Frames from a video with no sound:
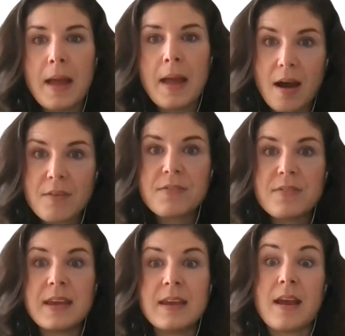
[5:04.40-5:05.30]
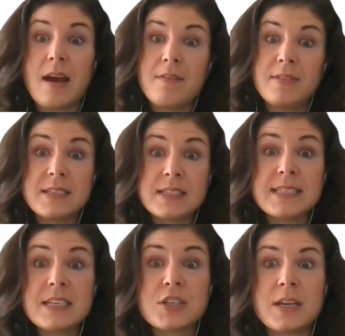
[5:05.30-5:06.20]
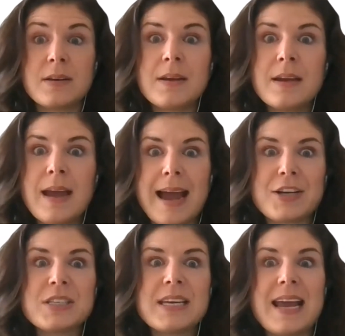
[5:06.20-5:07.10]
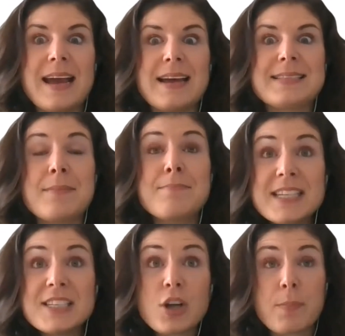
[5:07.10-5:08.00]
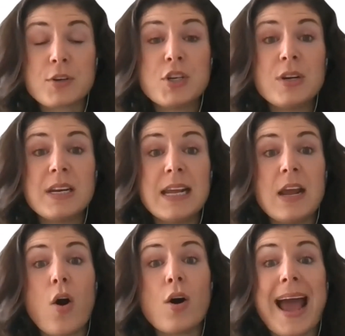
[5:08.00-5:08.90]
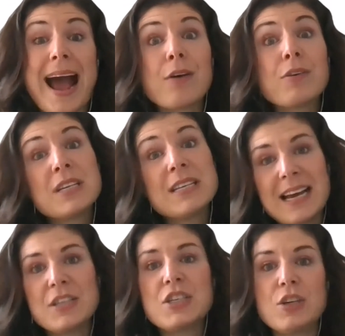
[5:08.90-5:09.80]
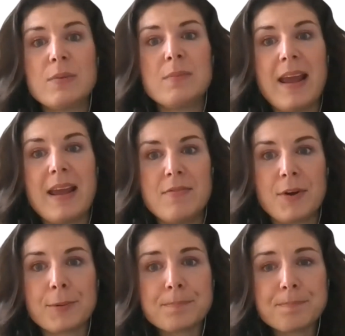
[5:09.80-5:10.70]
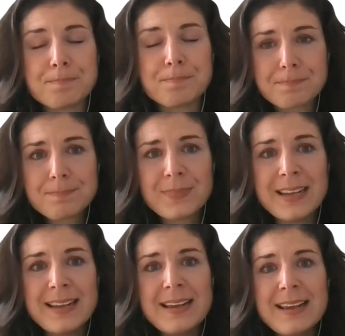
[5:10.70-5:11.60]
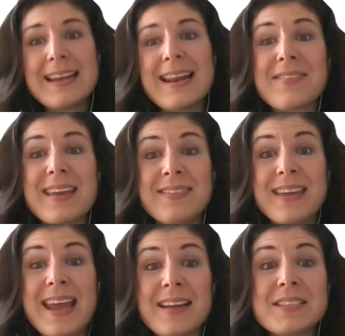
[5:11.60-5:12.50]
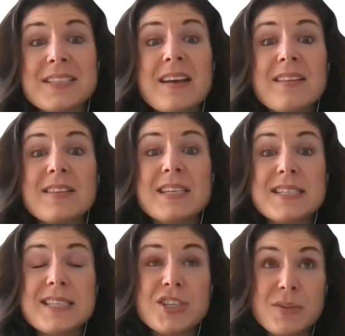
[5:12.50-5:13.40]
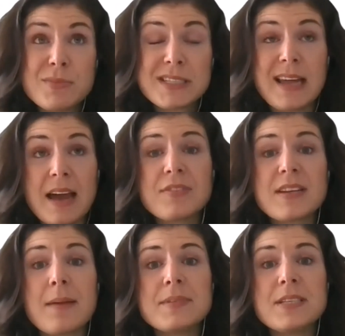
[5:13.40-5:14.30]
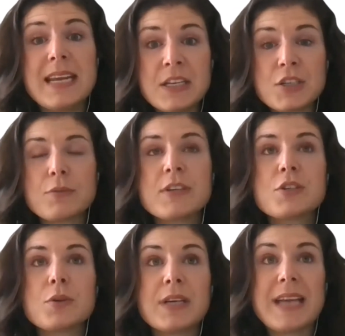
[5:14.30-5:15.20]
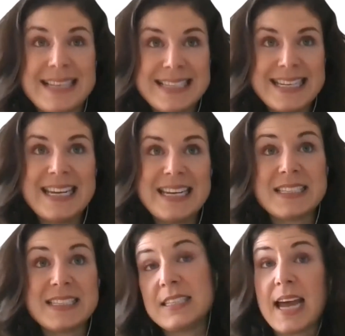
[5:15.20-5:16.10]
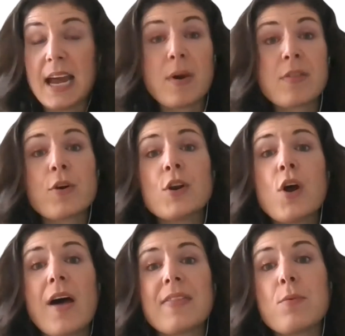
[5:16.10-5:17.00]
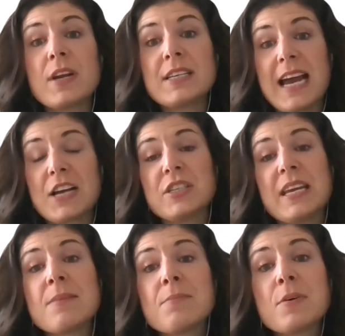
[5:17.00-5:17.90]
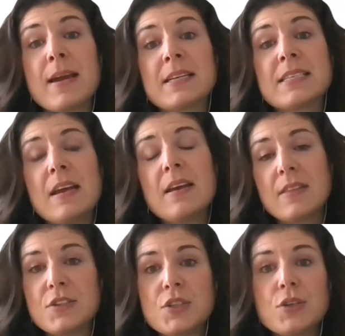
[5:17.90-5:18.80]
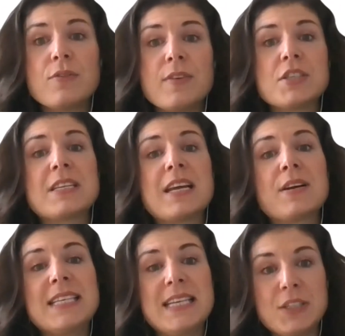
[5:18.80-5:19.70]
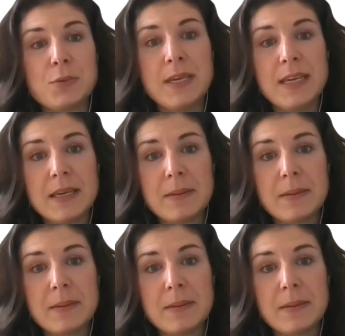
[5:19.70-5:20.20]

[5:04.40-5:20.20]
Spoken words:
of the decision actually as a missed opportunity on how to nudge human behavior. And in the end, the decision was left up to individual canteens to decide whether or not they wanted to actually implement these 2 vegetarian days a week.